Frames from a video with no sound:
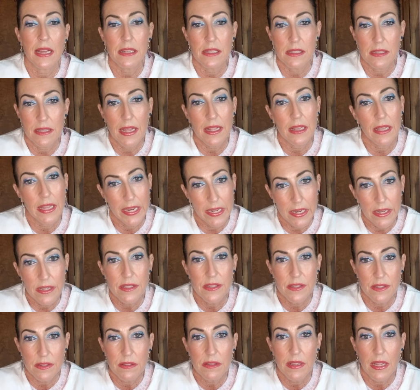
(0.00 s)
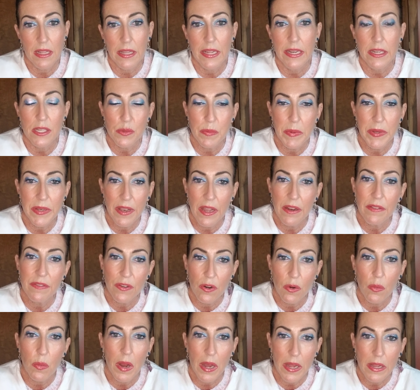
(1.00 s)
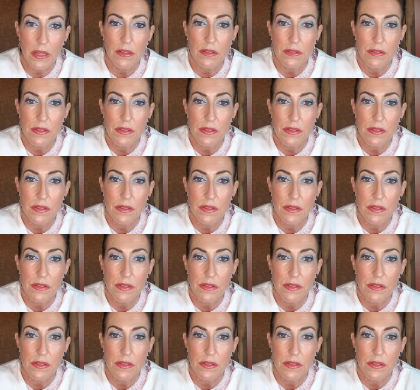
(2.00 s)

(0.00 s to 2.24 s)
that lady's been dead for a while.